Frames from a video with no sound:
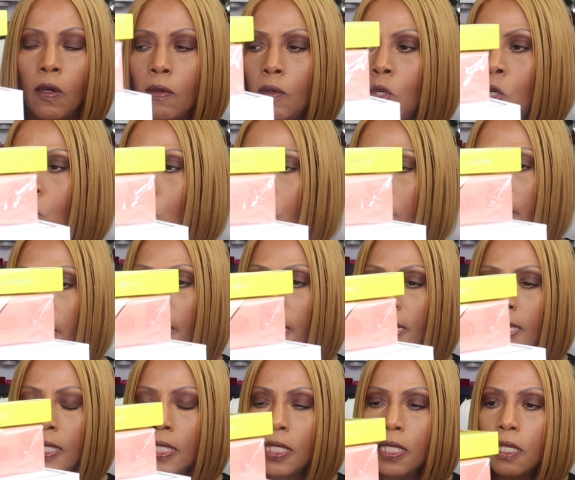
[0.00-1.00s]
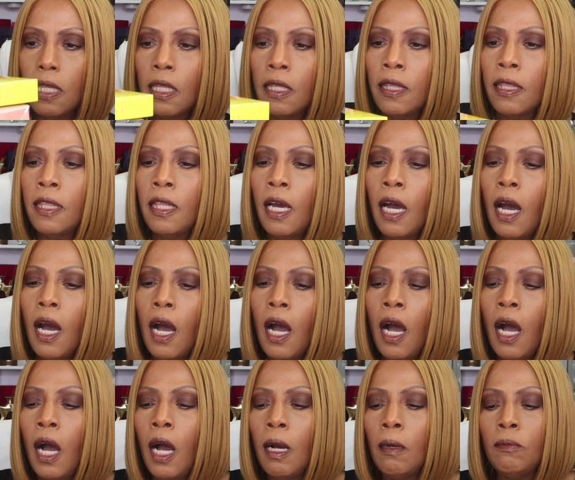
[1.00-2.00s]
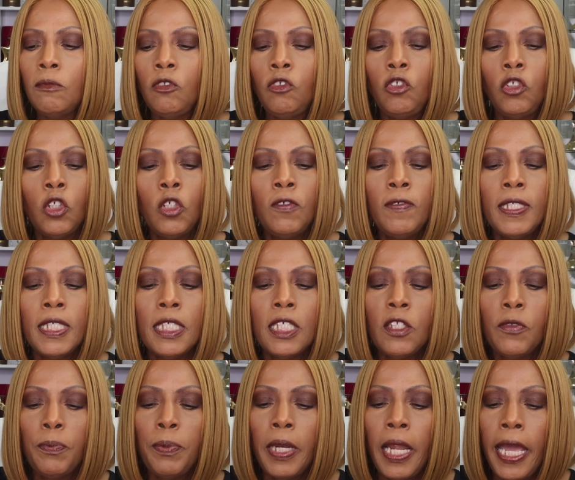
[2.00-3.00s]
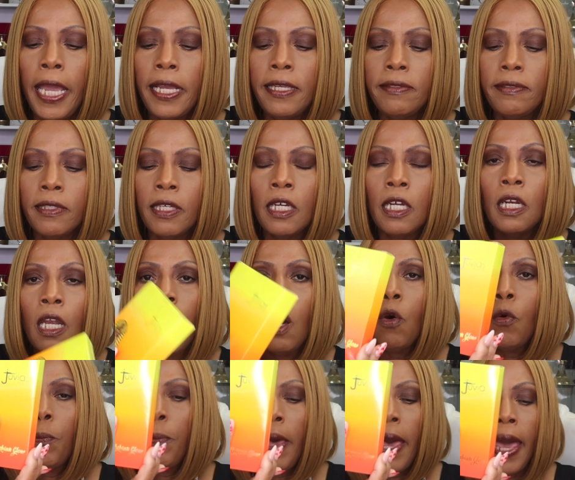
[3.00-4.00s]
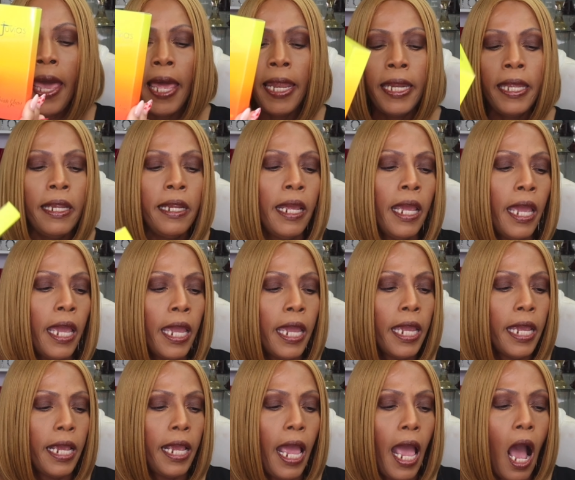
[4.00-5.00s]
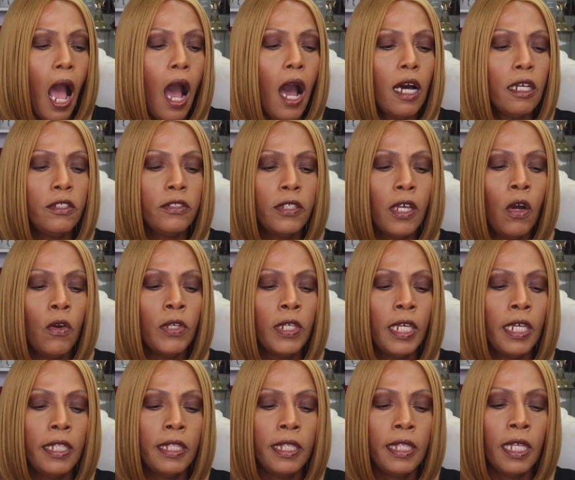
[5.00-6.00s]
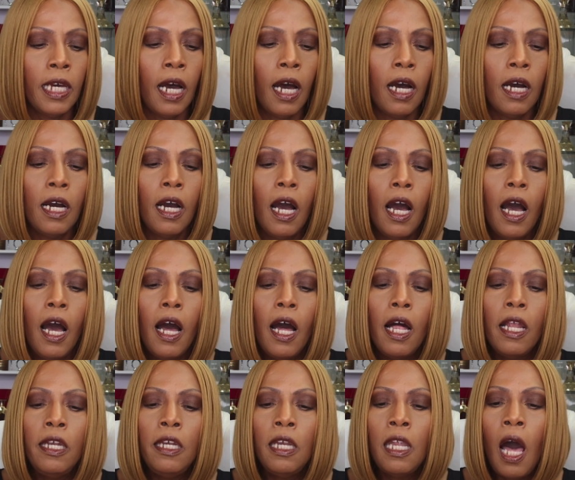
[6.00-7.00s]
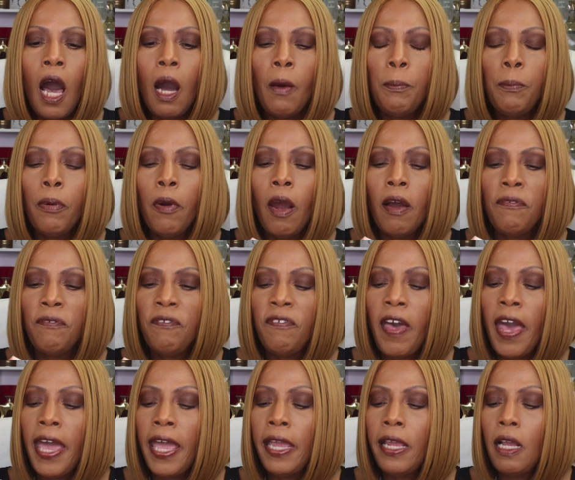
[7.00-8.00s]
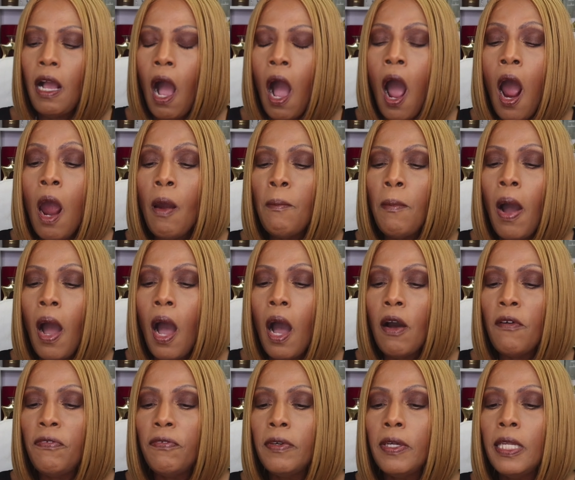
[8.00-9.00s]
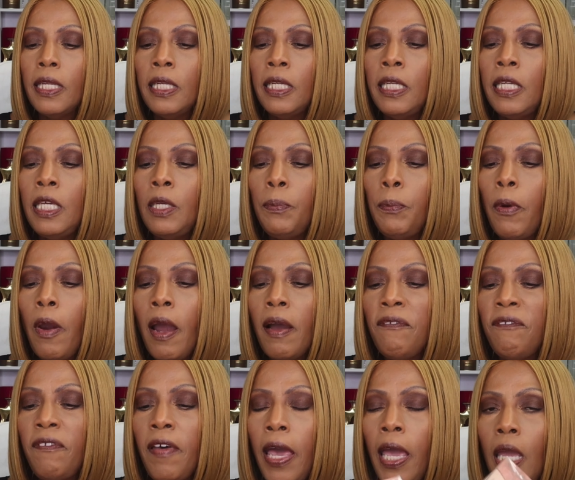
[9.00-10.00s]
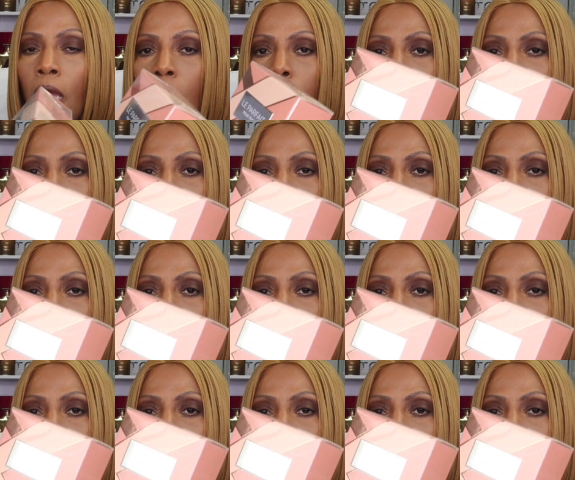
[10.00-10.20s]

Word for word: who gets the um, Juvia's Place Glow Palette. Also get the La Parfait Armaf Le Parfait